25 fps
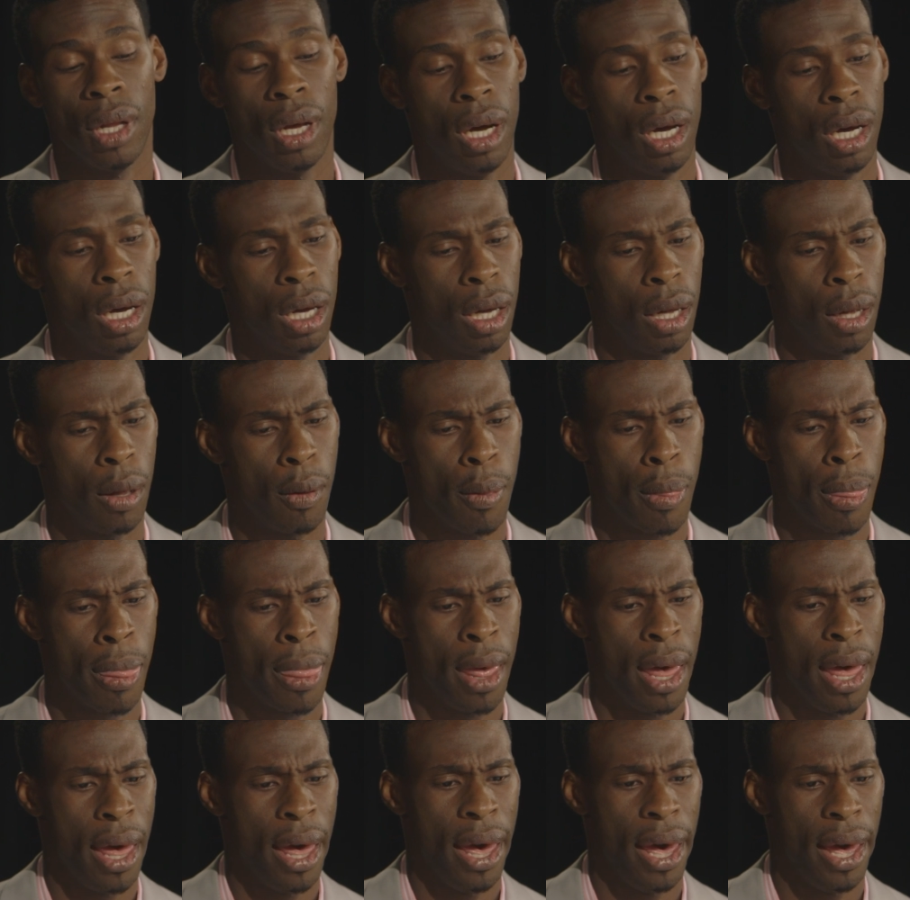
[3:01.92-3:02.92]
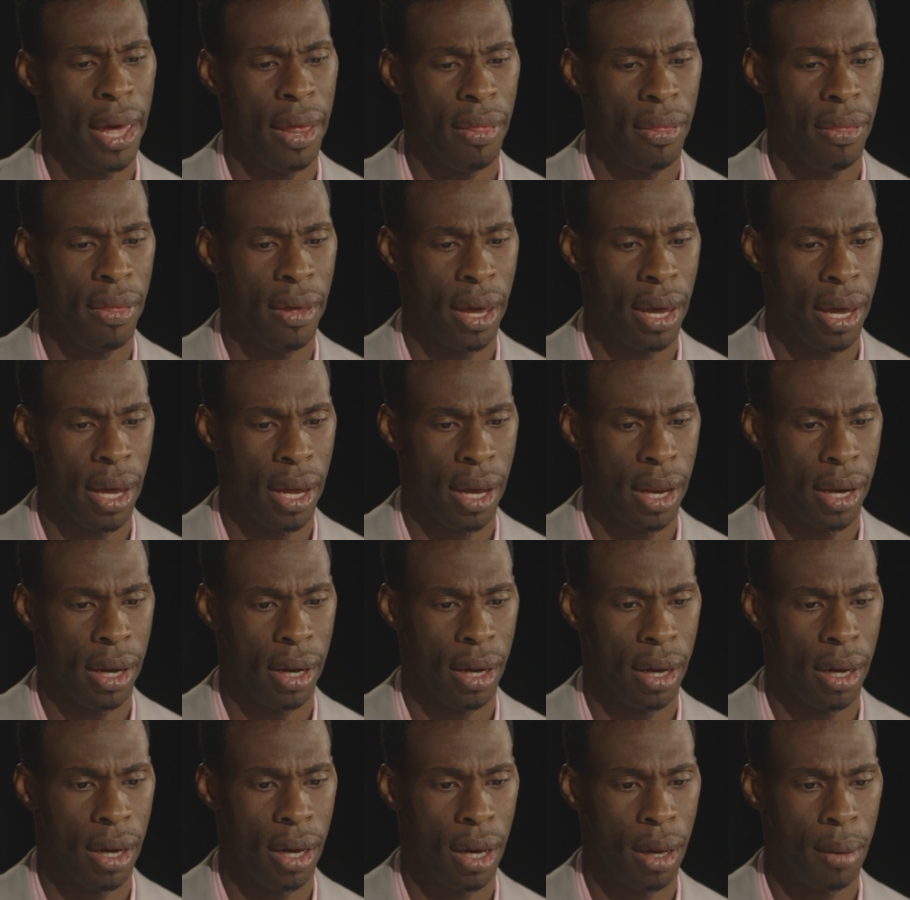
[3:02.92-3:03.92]
Um, and
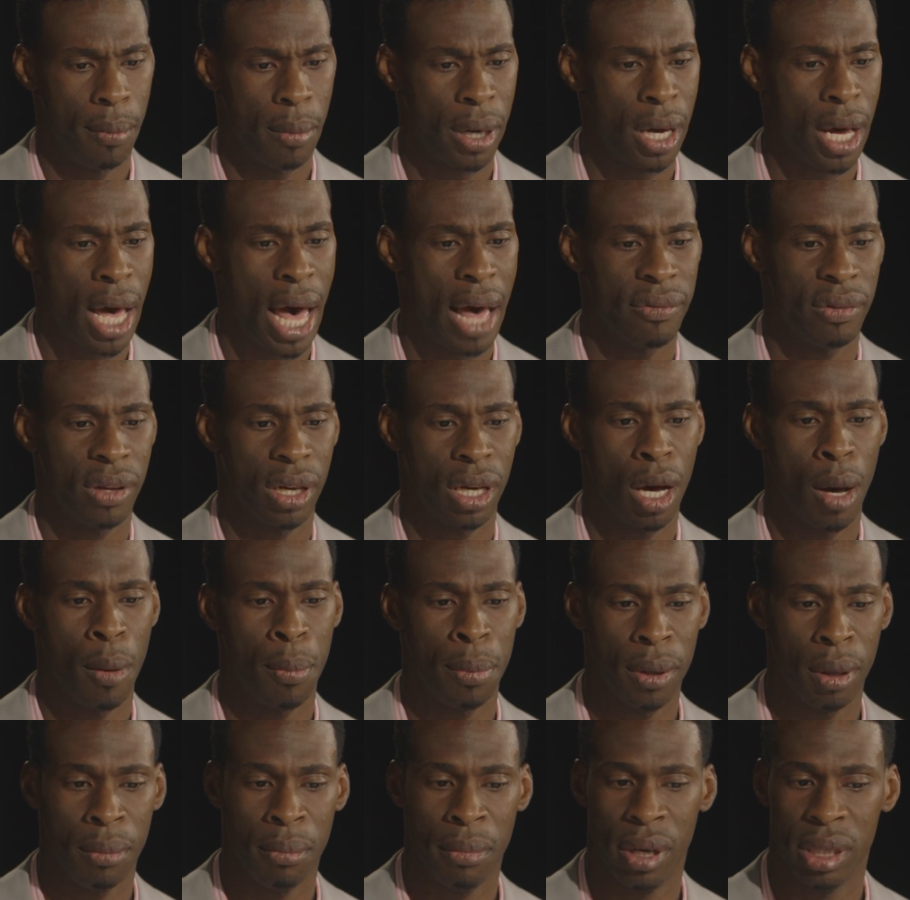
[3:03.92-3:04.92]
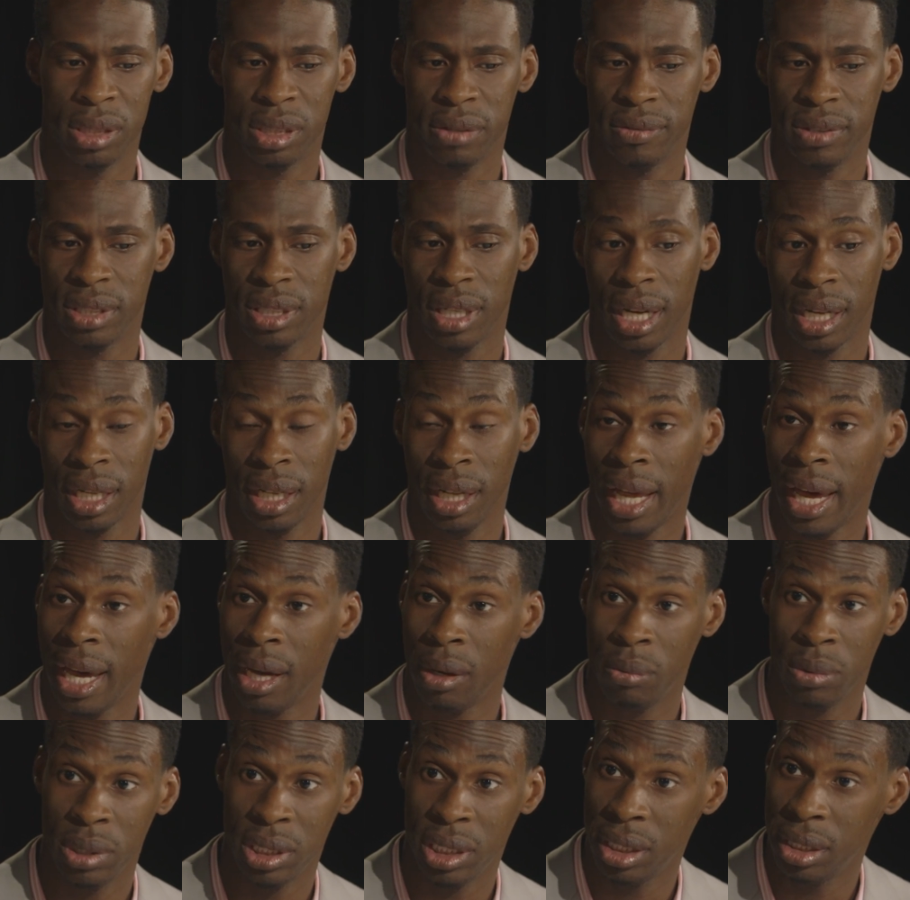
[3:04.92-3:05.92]
then um, after a couple of months of just like
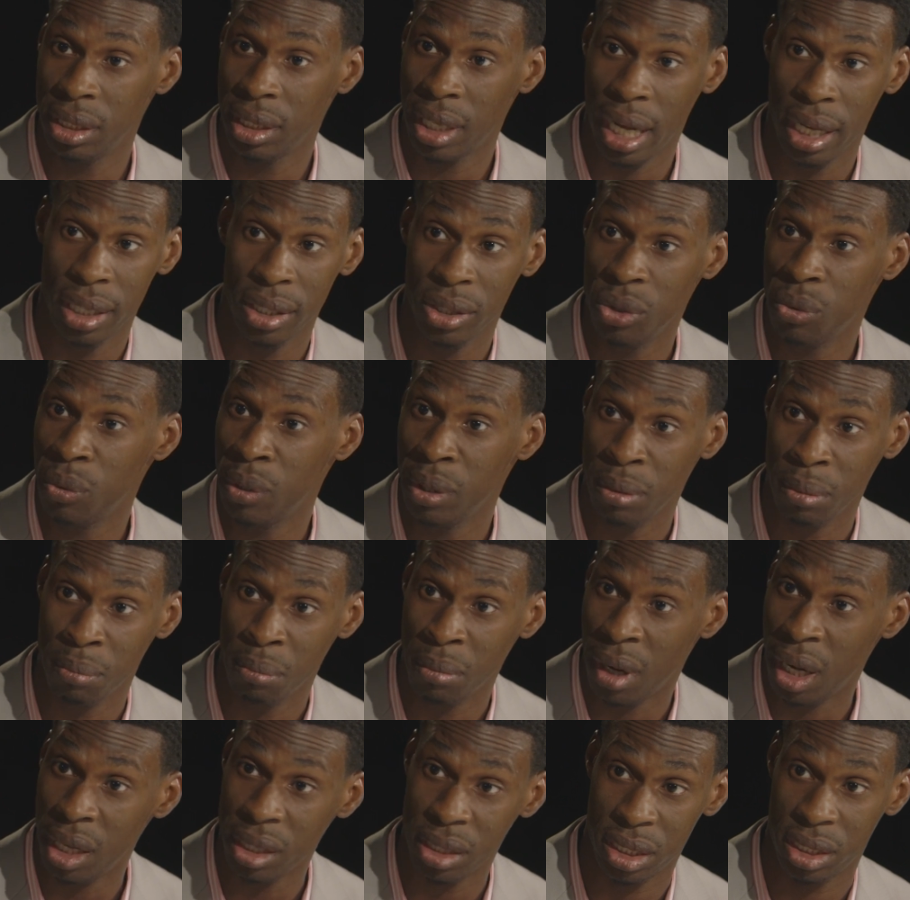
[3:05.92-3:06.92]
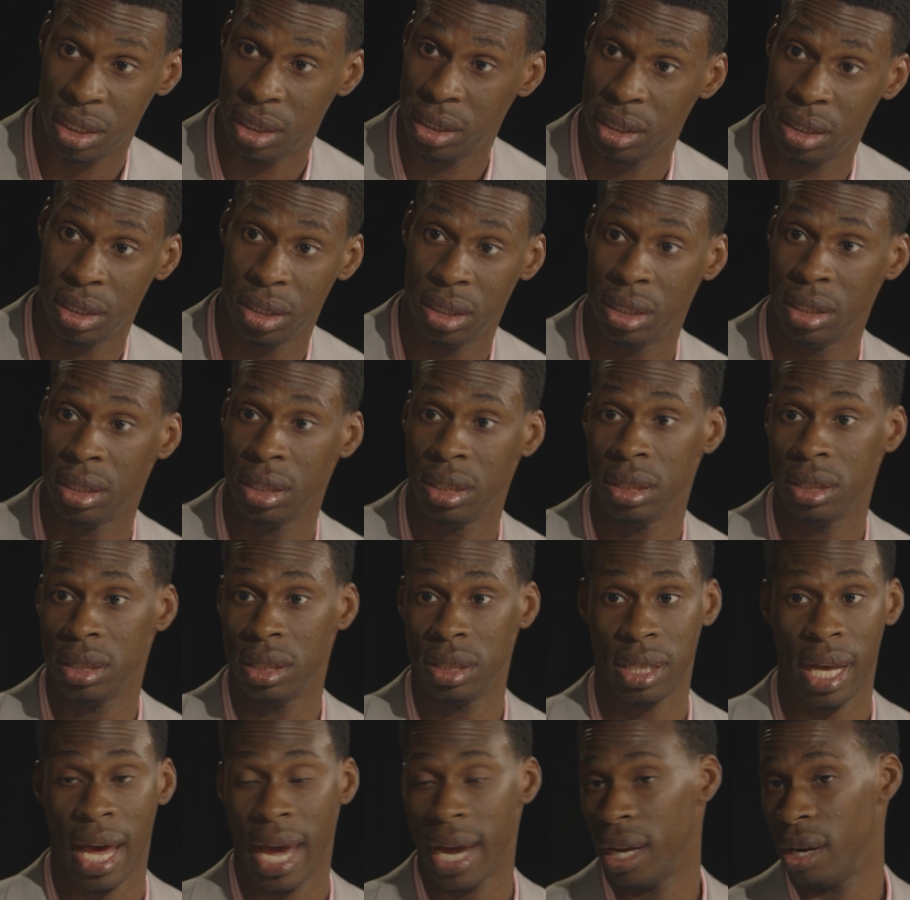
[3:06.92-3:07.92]
languishing, not doing much,
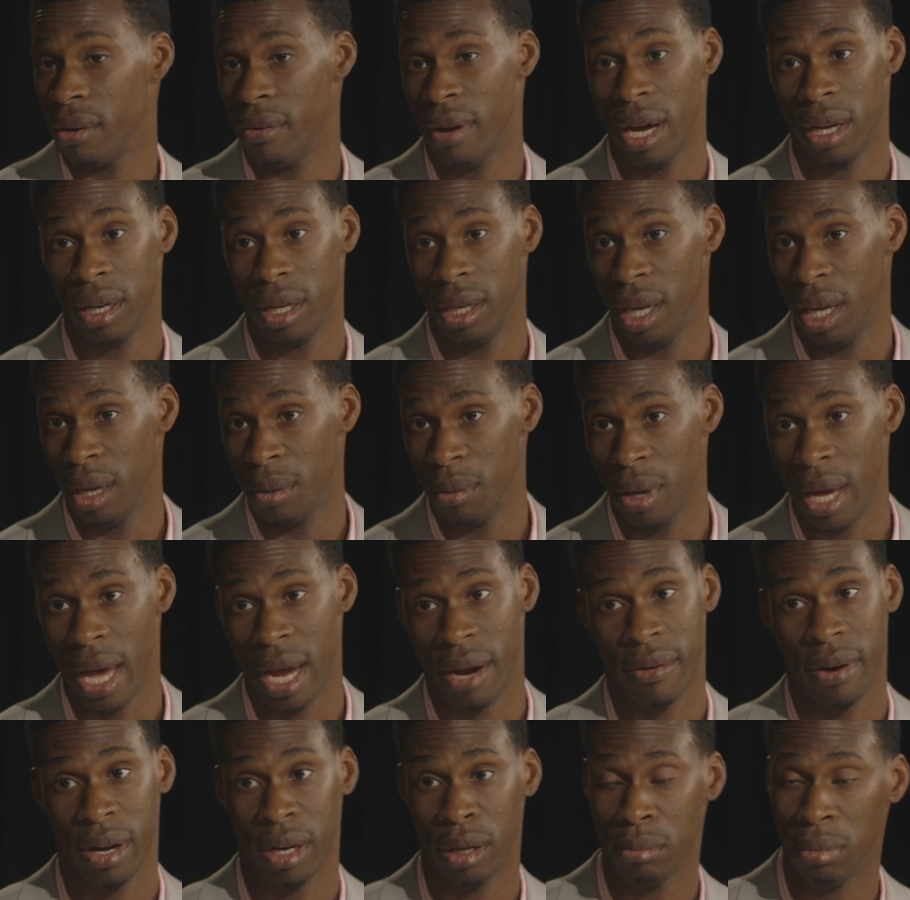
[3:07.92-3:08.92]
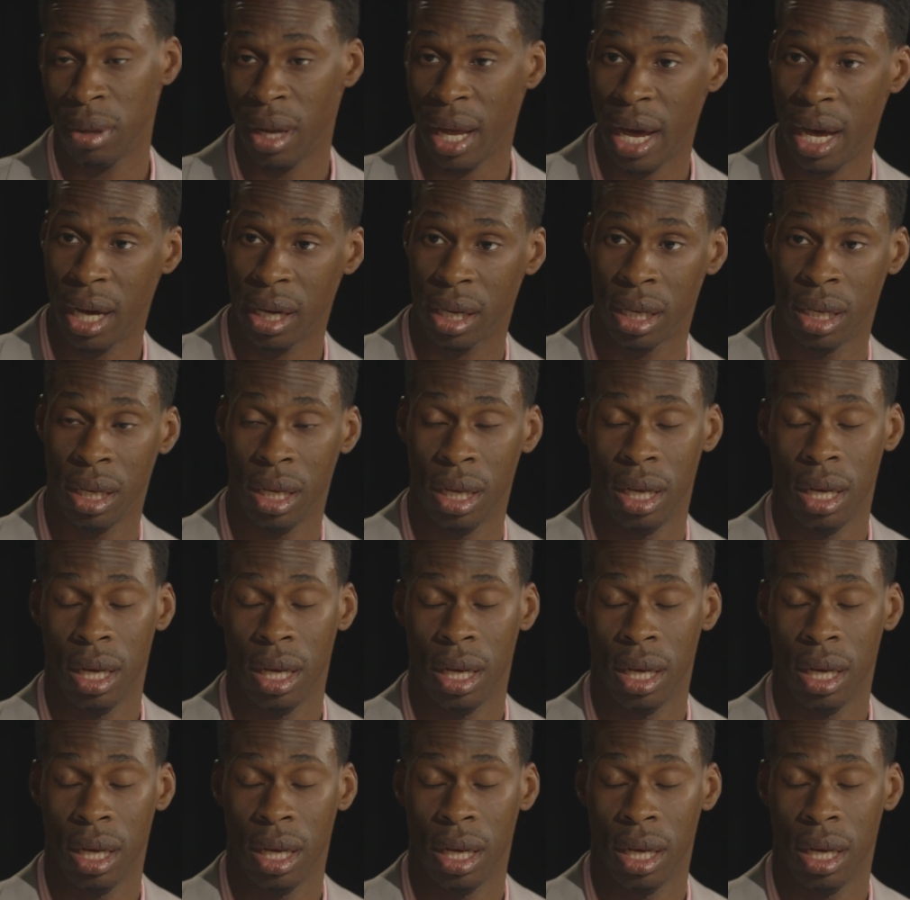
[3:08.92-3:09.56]
just hanging around the neighborhood, hanging around the block,